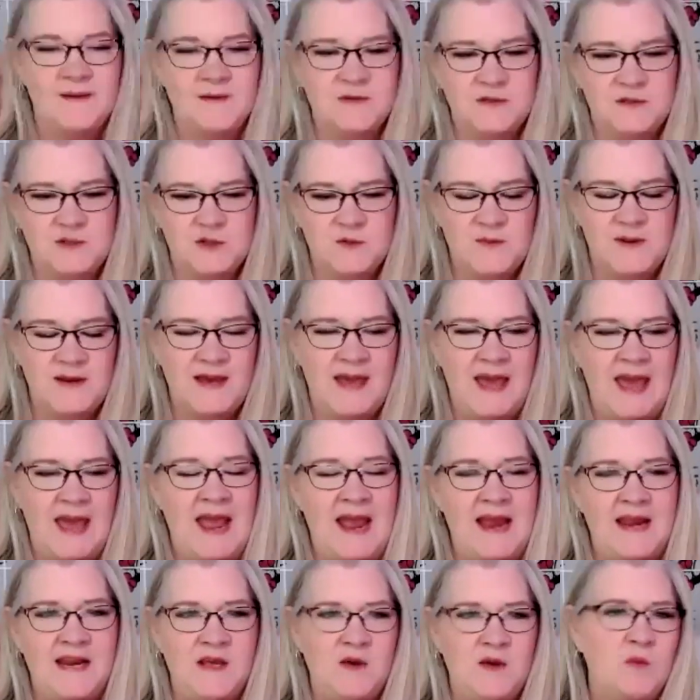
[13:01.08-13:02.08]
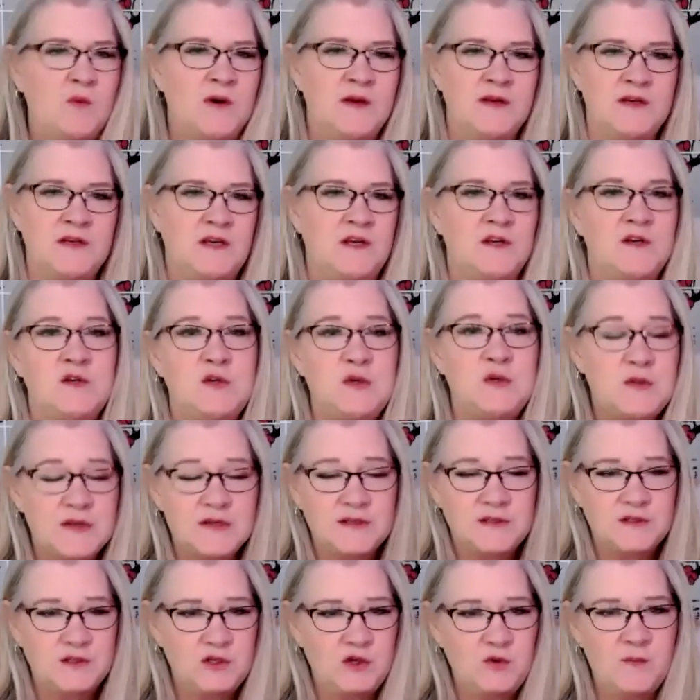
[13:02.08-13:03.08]
assuming anyone can do
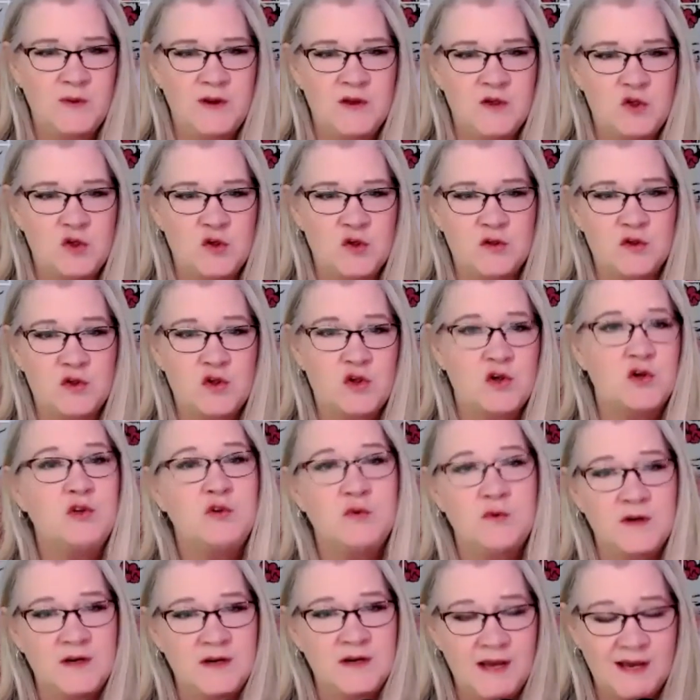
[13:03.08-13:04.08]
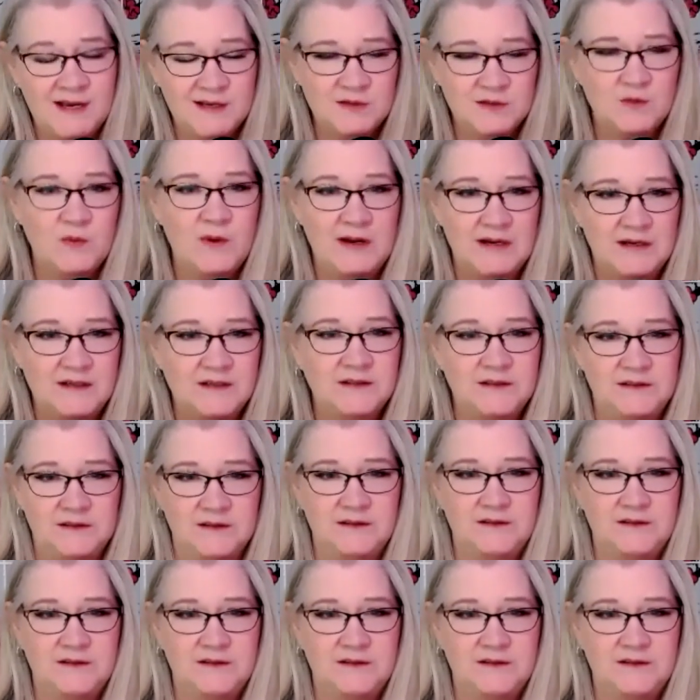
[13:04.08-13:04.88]
this. You mentioned children as well.